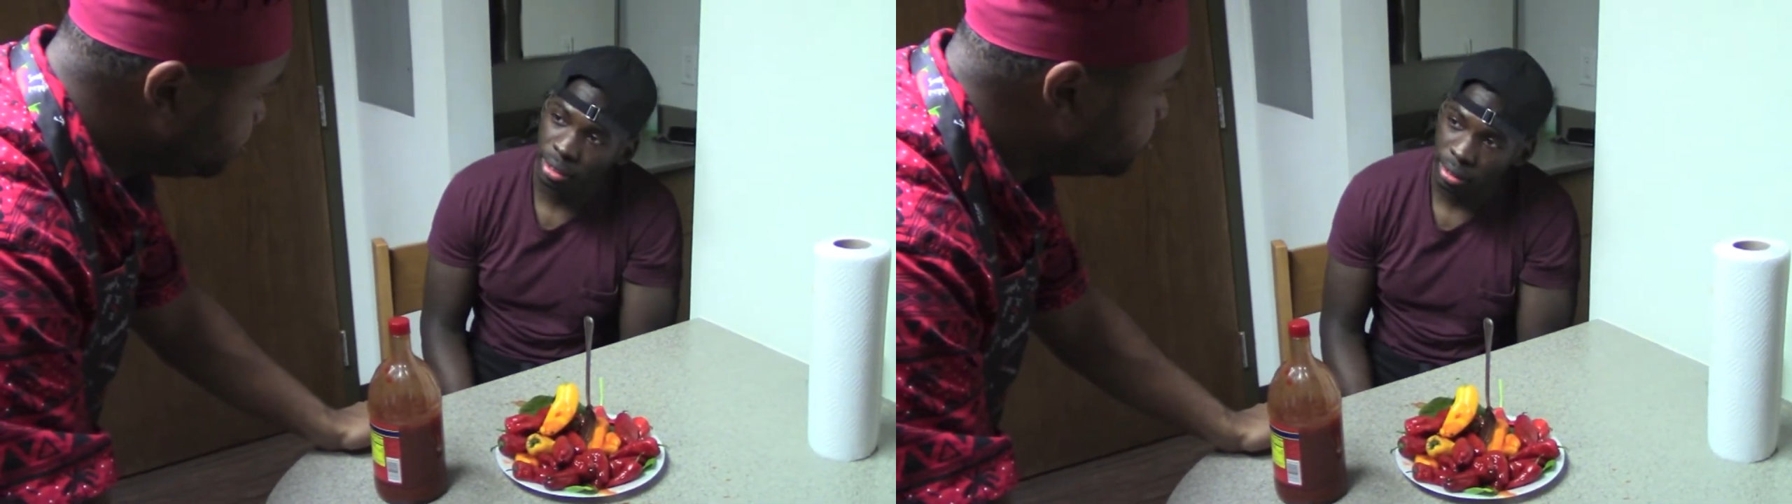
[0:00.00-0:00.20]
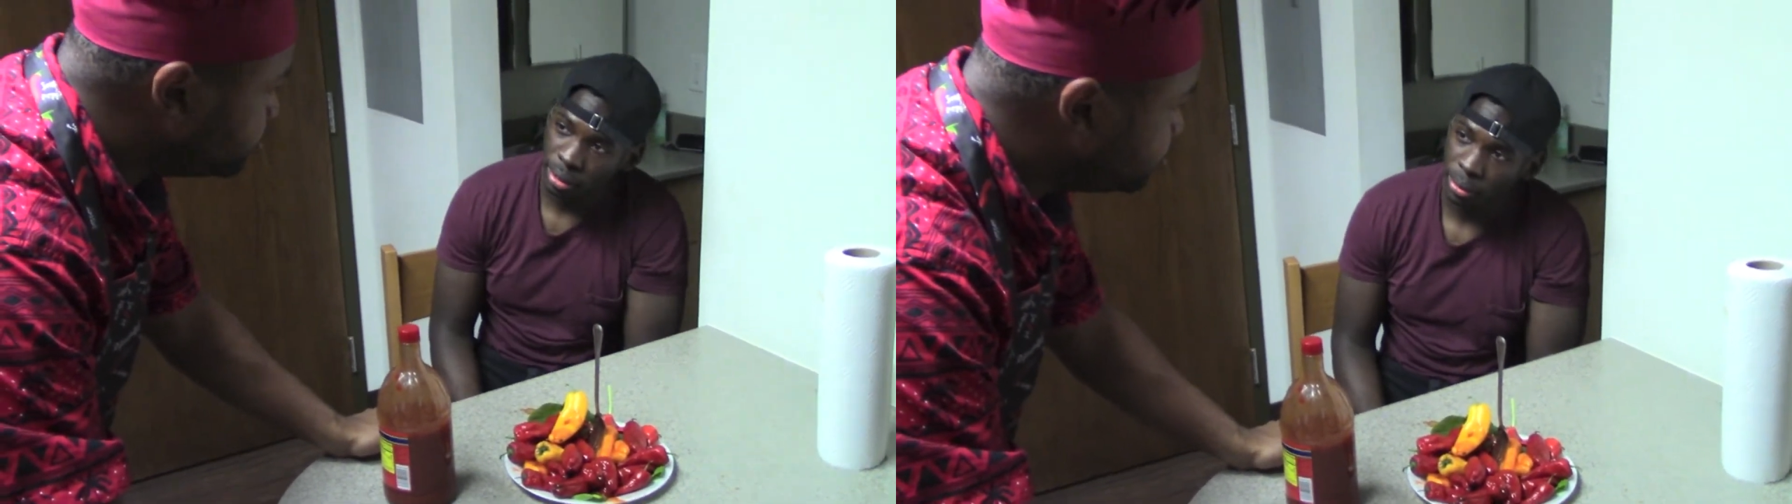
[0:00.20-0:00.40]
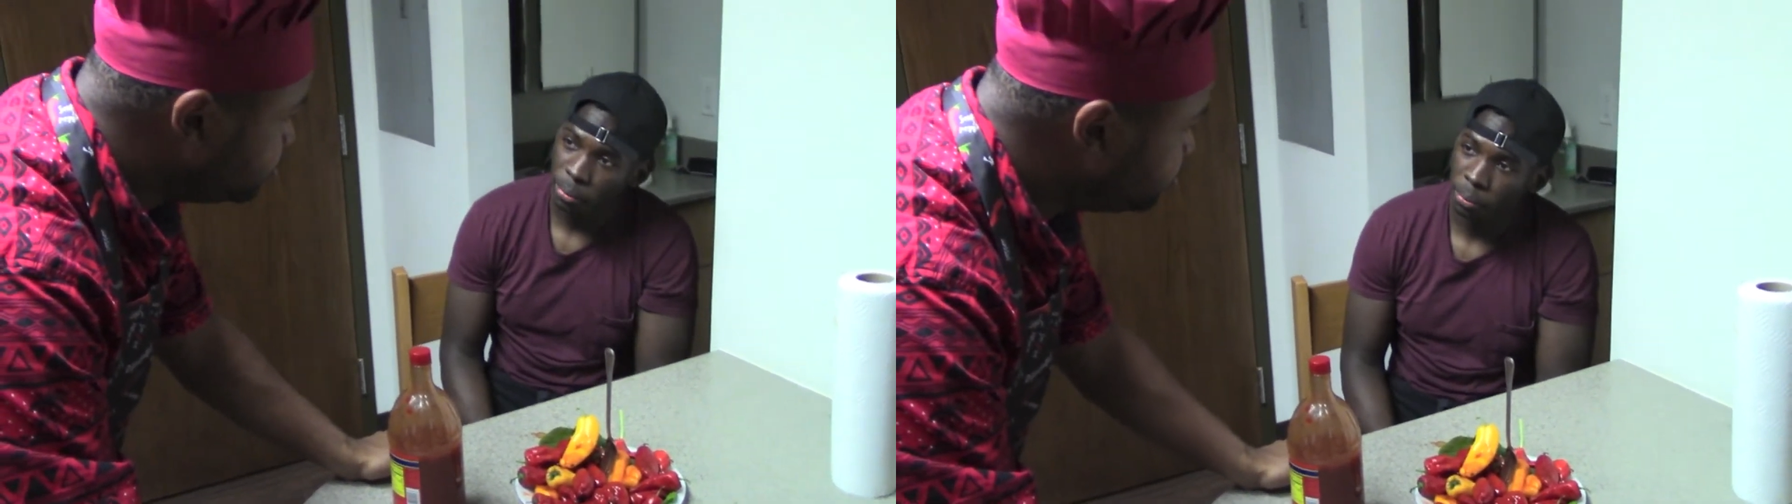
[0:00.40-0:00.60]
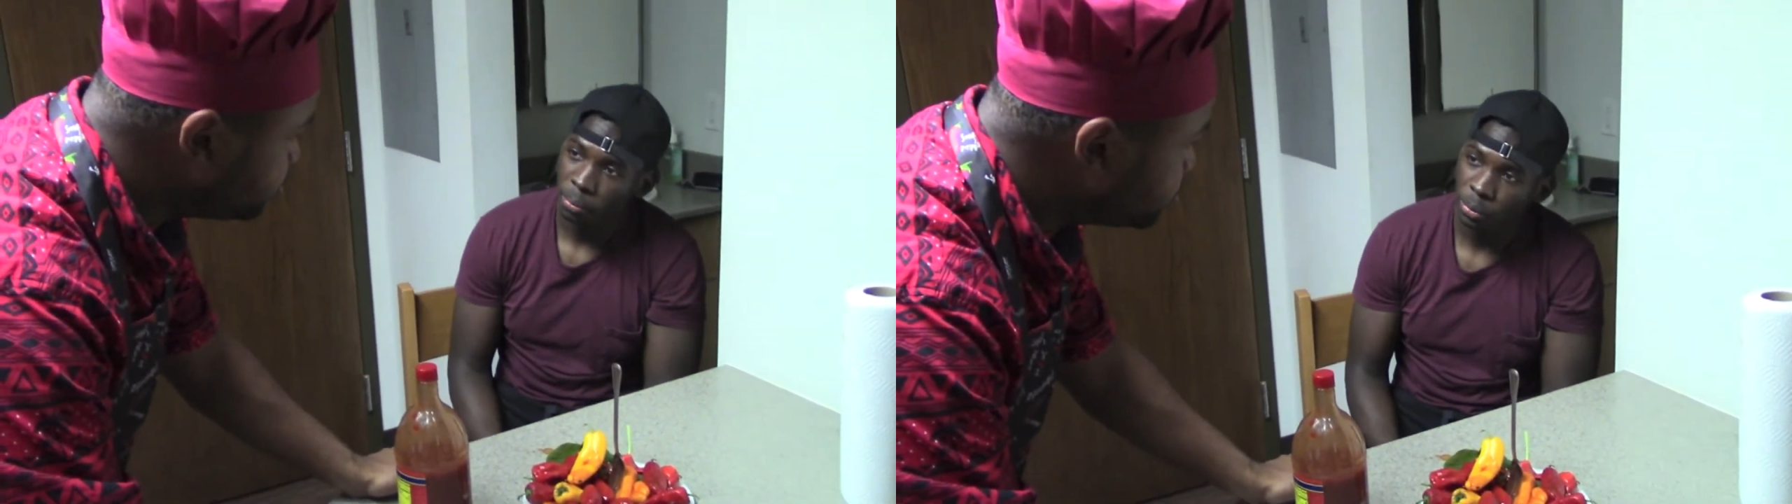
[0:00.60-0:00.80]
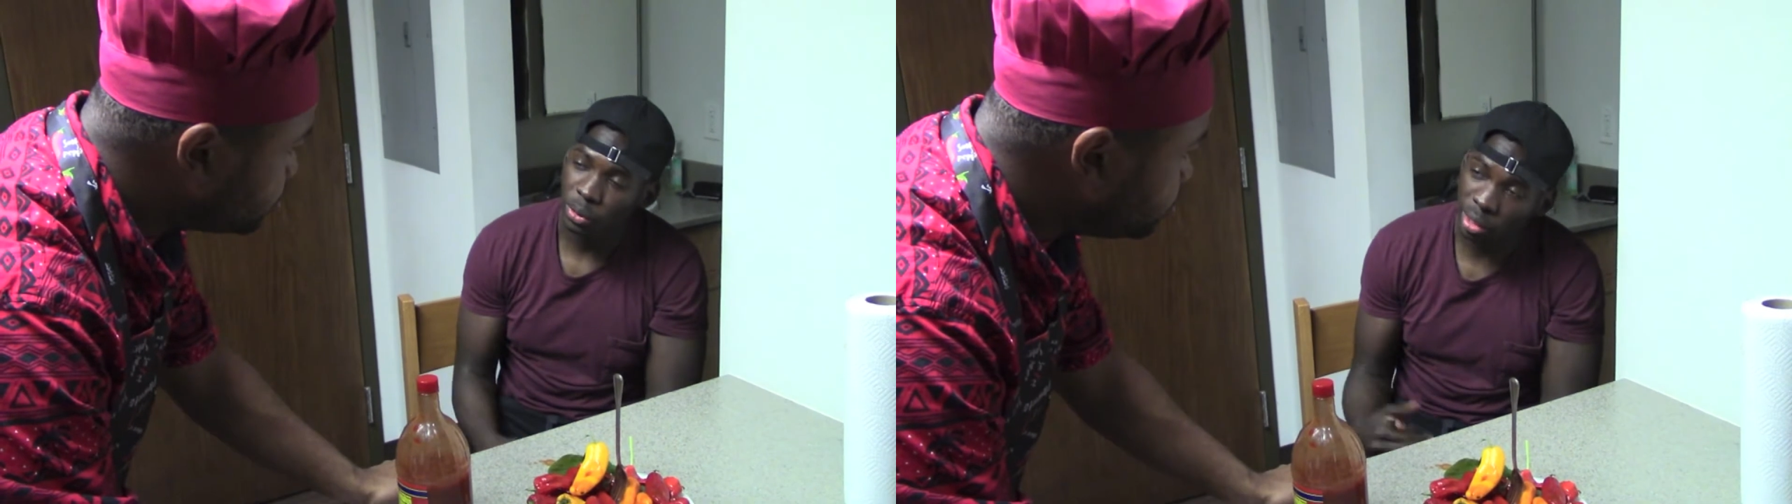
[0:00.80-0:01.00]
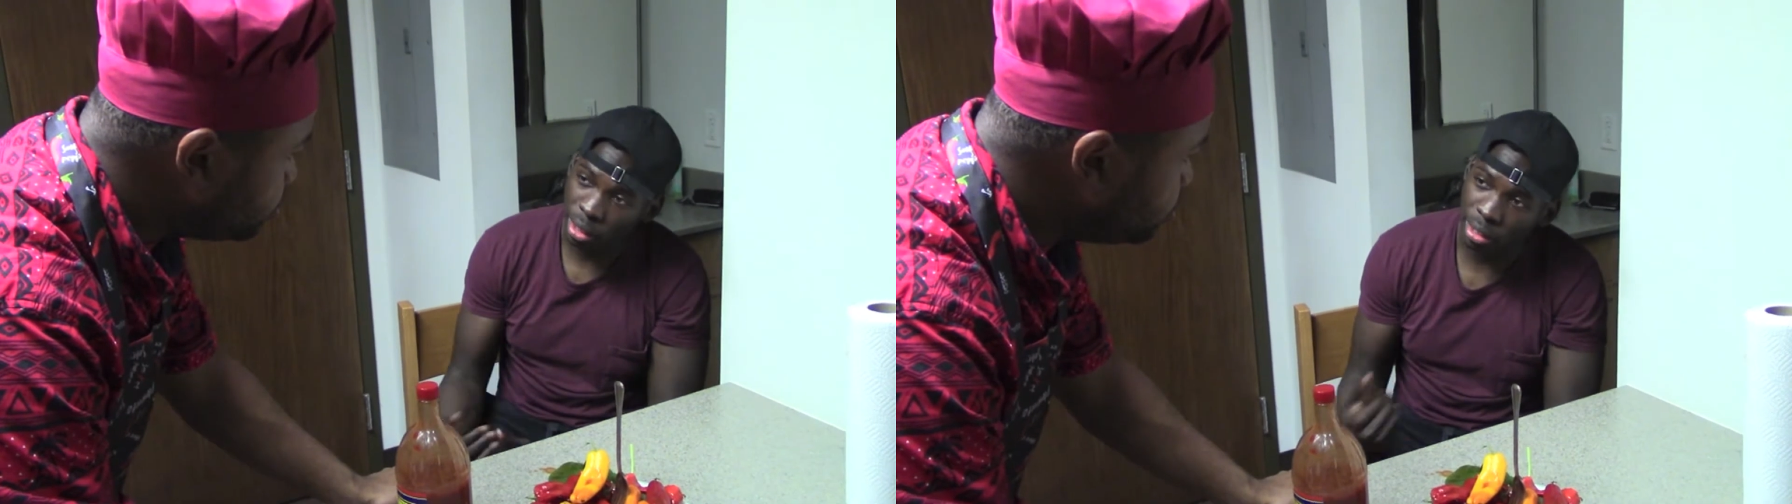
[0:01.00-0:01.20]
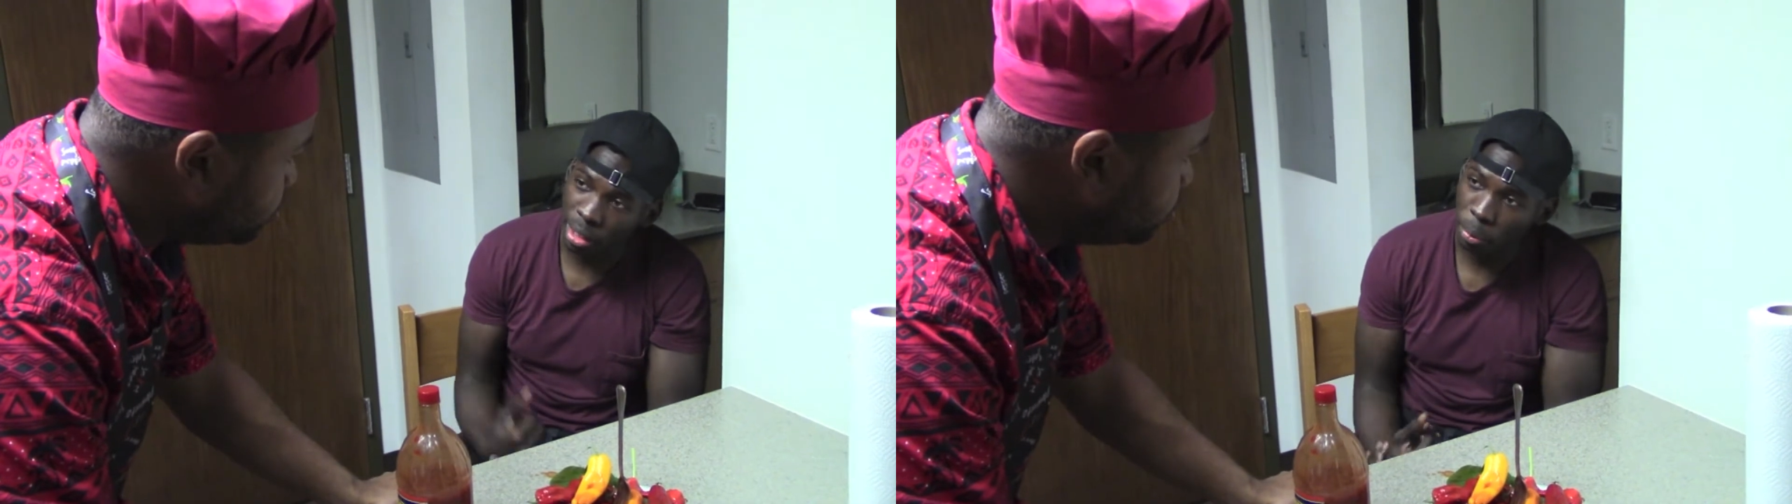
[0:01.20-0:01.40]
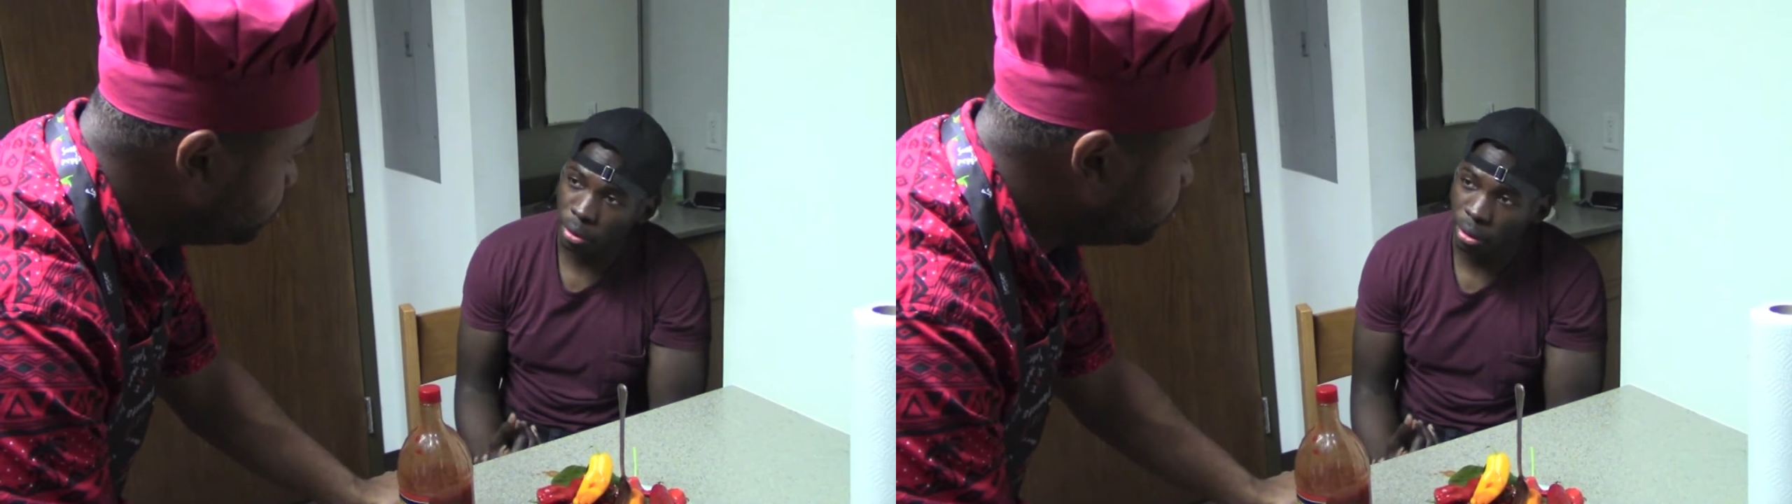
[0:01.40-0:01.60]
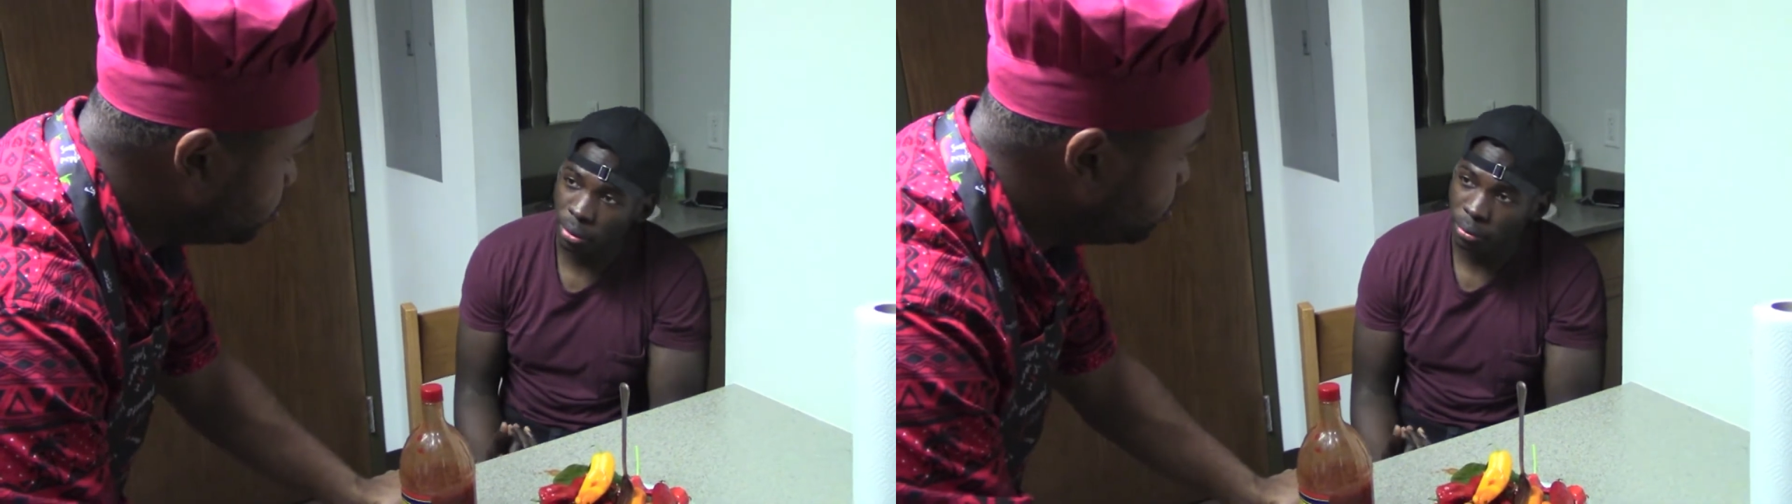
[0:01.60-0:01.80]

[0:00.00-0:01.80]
you take the apron off.